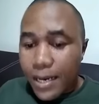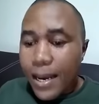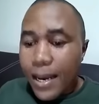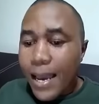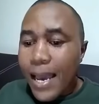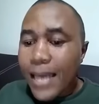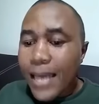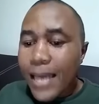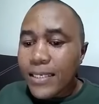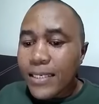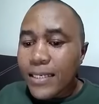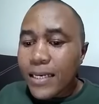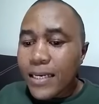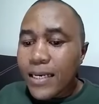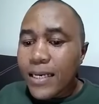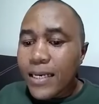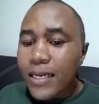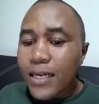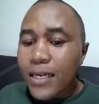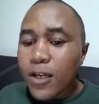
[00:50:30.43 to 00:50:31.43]
And
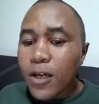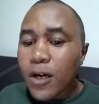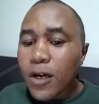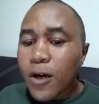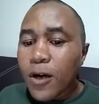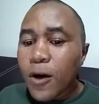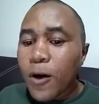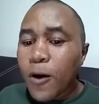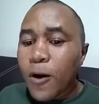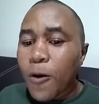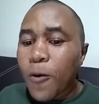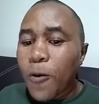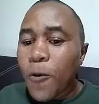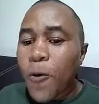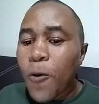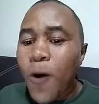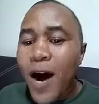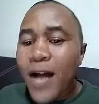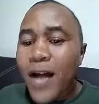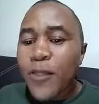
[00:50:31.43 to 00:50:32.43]

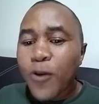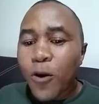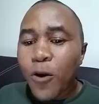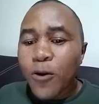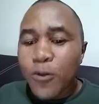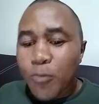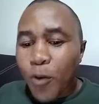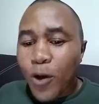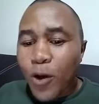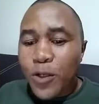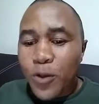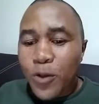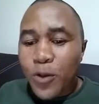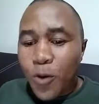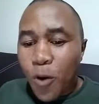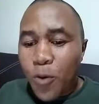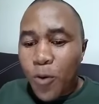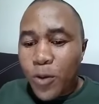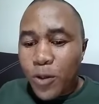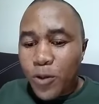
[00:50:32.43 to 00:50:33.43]
who are those boys
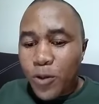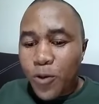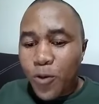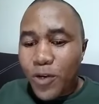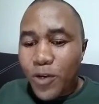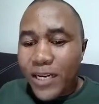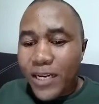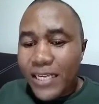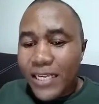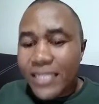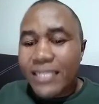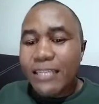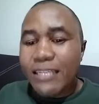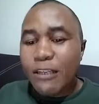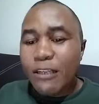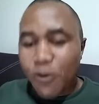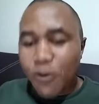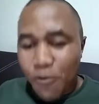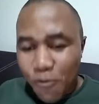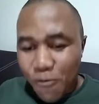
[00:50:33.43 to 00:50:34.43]
going to listen
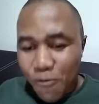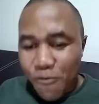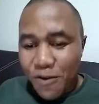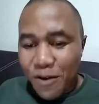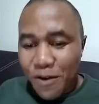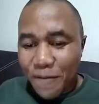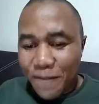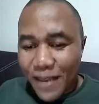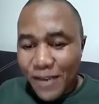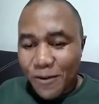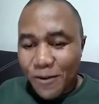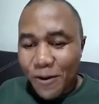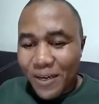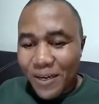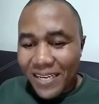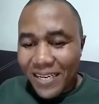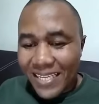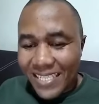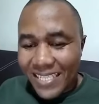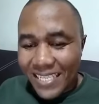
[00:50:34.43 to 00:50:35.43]
to if they
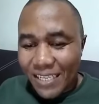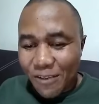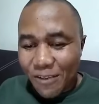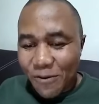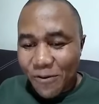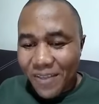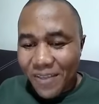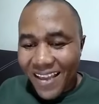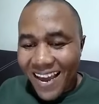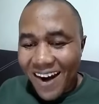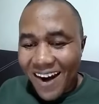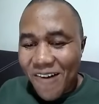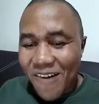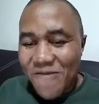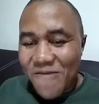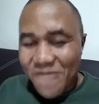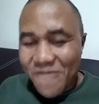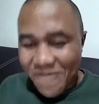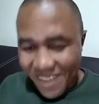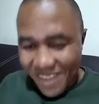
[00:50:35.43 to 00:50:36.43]
don't listen to their
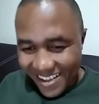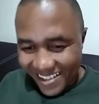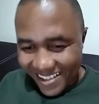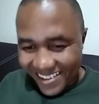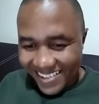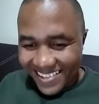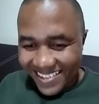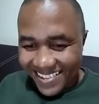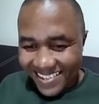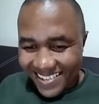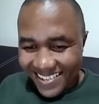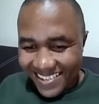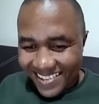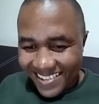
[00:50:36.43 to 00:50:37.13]
own fathers?